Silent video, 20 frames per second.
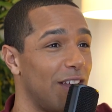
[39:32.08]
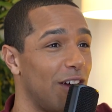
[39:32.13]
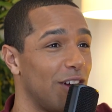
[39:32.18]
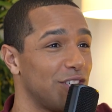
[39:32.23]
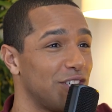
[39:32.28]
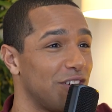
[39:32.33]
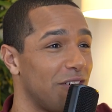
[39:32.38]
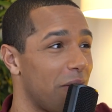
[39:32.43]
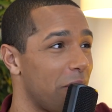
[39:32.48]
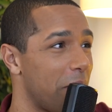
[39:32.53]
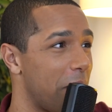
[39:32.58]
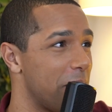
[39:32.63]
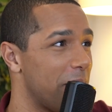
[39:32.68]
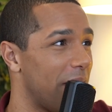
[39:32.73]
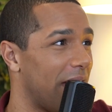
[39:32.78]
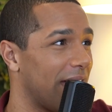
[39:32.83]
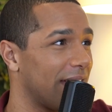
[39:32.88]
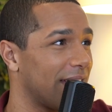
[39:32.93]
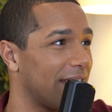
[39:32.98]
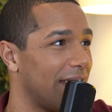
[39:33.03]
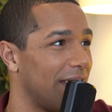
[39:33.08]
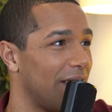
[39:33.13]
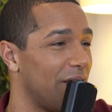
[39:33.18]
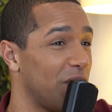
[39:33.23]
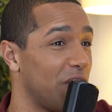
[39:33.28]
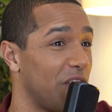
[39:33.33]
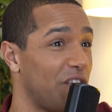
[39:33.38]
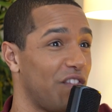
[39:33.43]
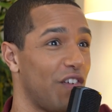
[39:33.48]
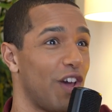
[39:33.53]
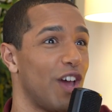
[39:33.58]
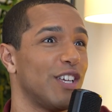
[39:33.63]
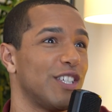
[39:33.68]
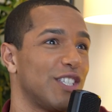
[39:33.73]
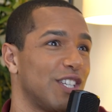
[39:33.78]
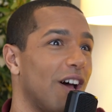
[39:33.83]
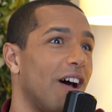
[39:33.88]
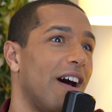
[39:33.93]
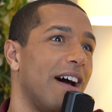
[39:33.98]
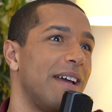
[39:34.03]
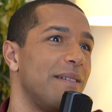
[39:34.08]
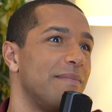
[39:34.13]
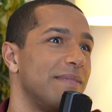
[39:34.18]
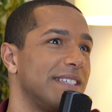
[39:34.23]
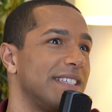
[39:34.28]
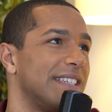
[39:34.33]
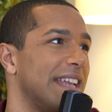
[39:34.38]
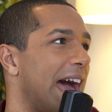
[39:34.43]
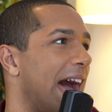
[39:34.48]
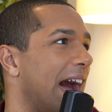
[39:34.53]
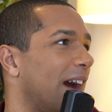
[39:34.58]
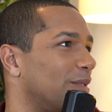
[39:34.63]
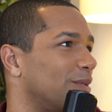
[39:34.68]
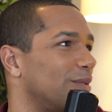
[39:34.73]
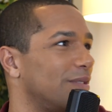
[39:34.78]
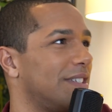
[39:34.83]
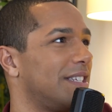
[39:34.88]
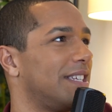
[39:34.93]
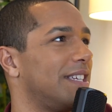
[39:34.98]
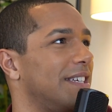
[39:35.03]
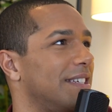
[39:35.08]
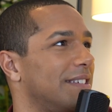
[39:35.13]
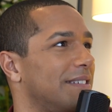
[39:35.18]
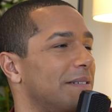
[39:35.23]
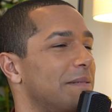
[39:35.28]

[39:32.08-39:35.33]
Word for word: last year I went back for the first time as an out.